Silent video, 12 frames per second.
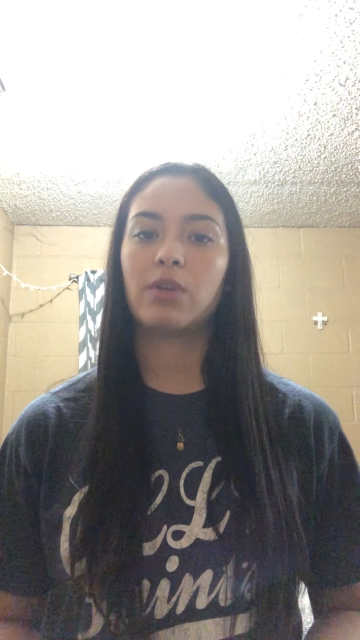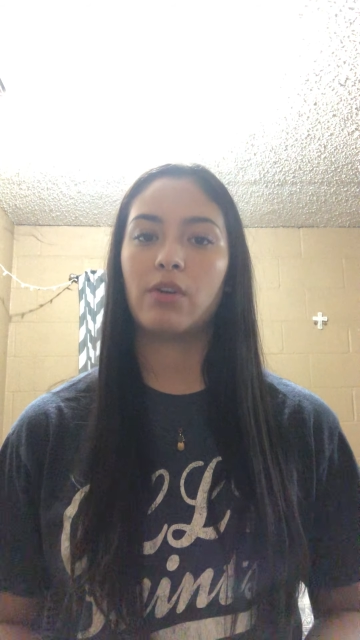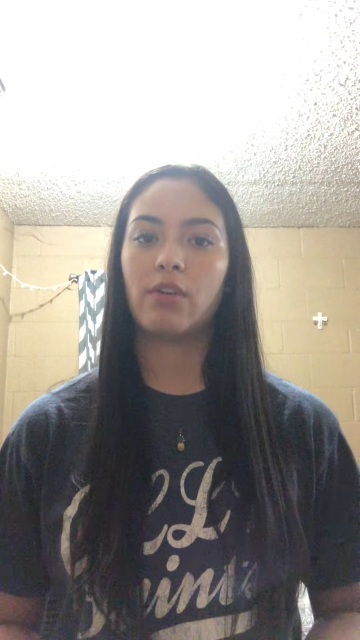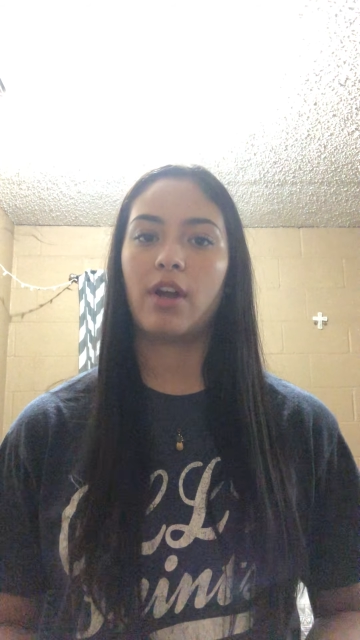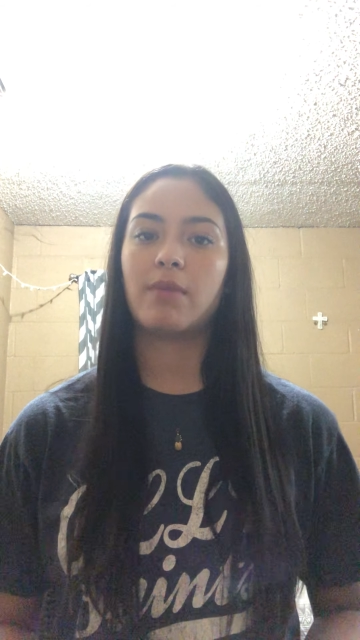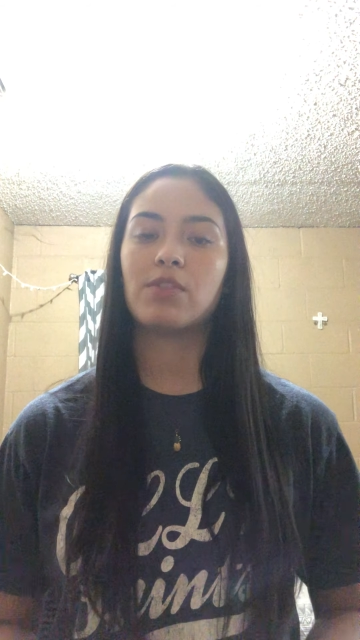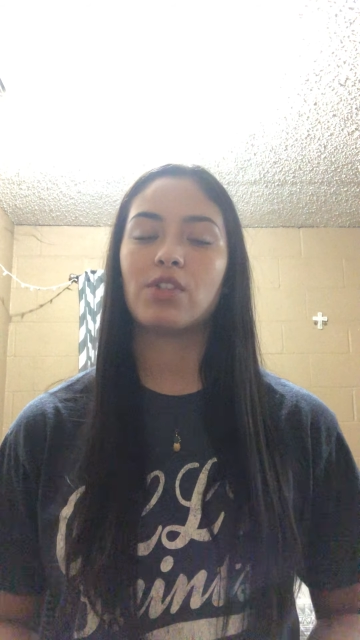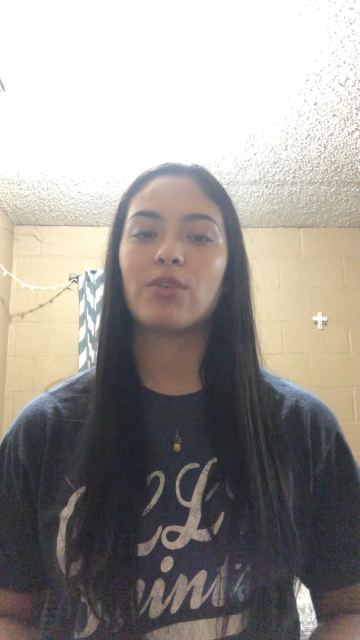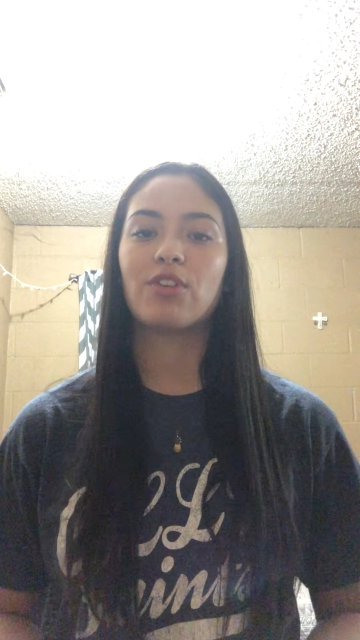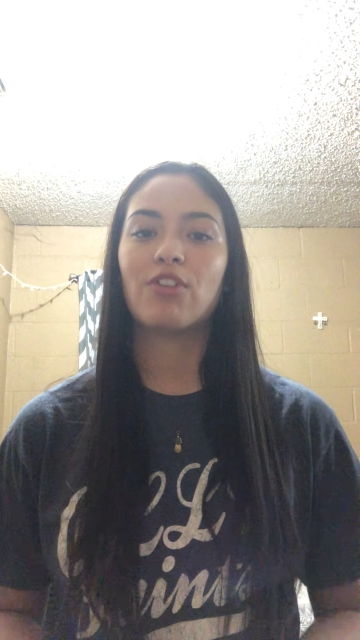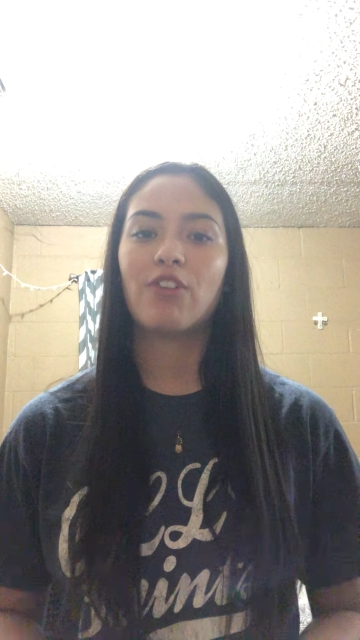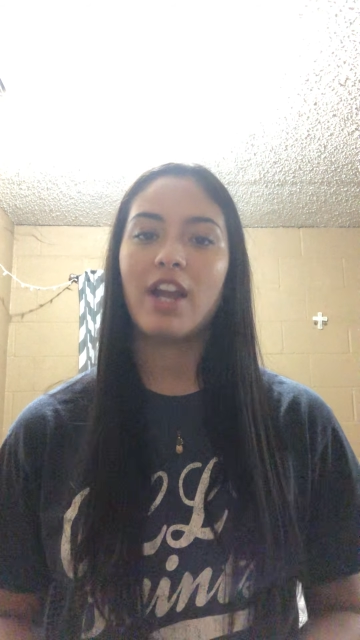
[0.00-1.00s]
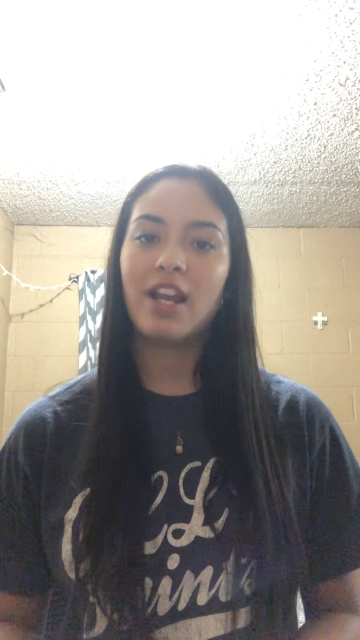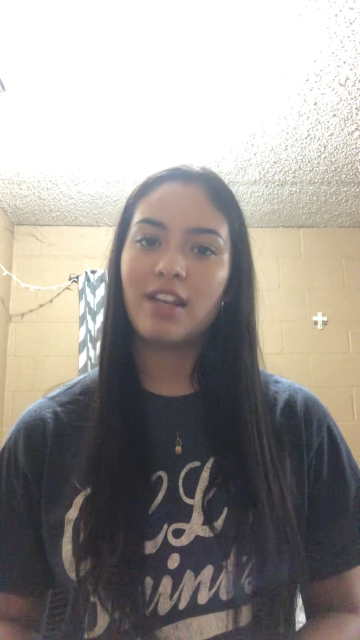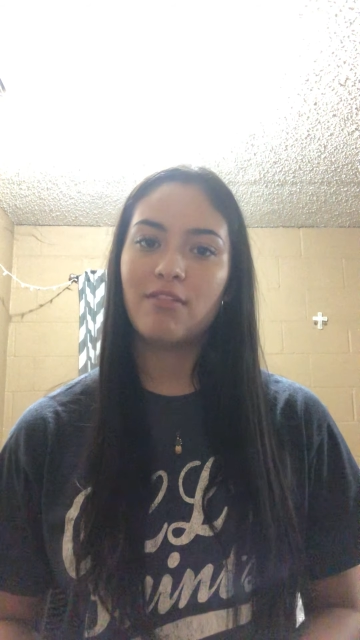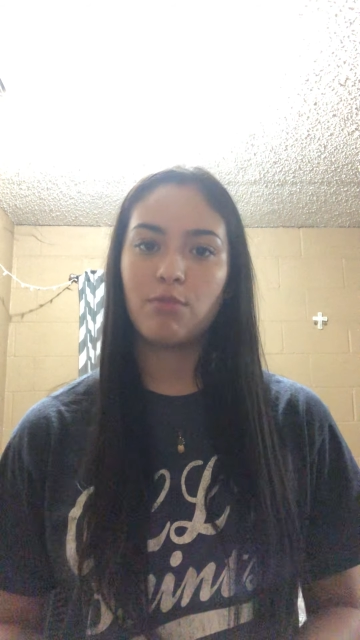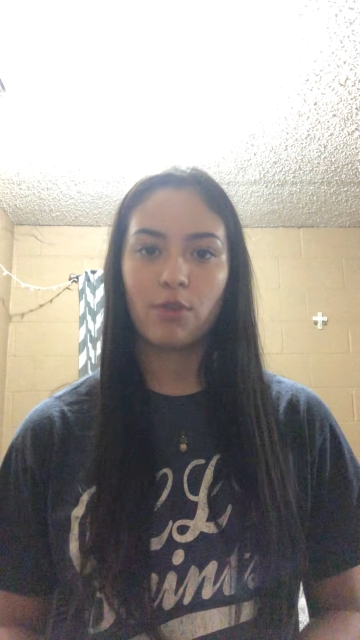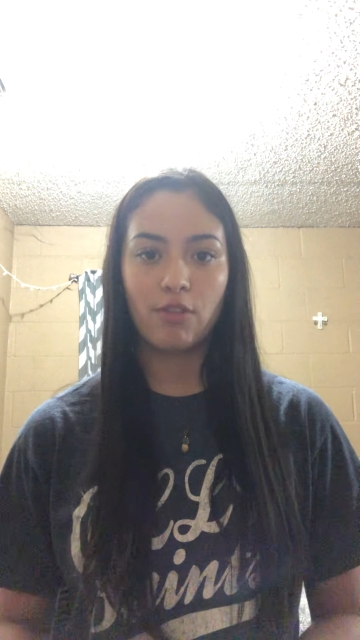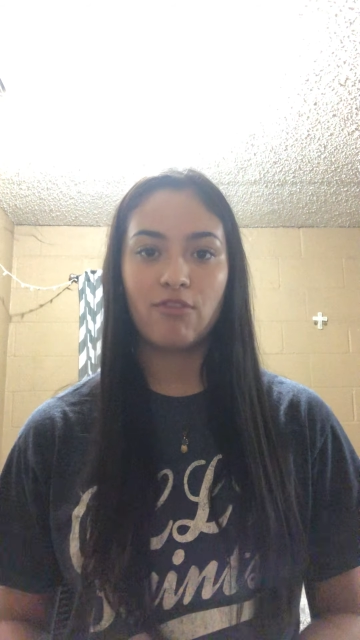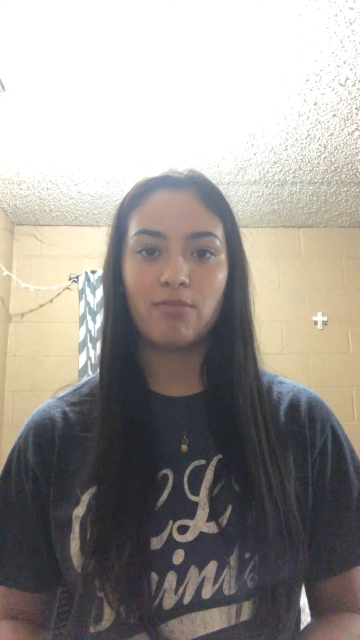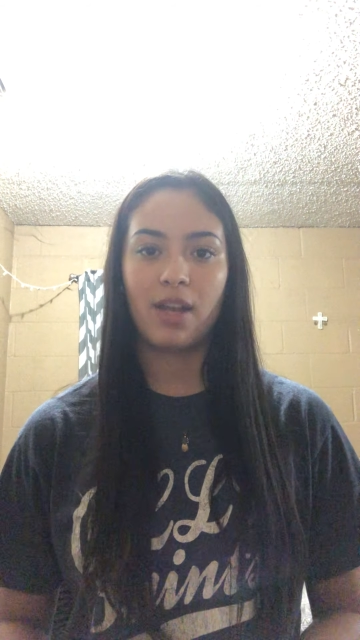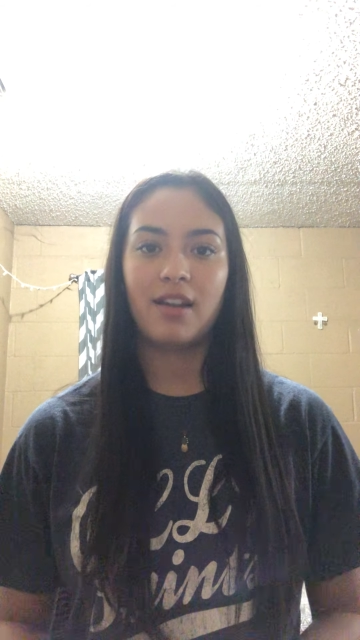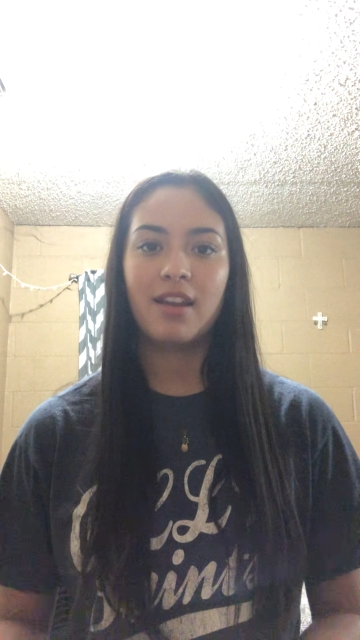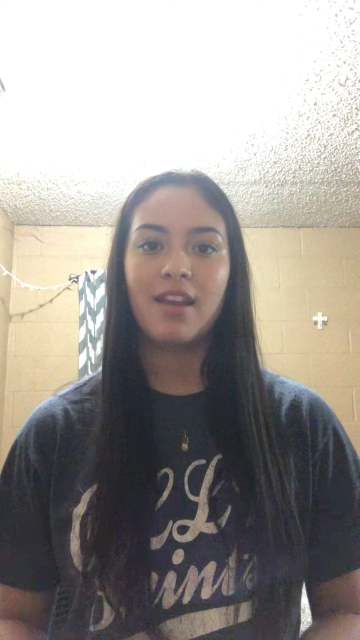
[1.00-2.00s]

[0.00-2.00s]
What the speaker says: program showed great improvement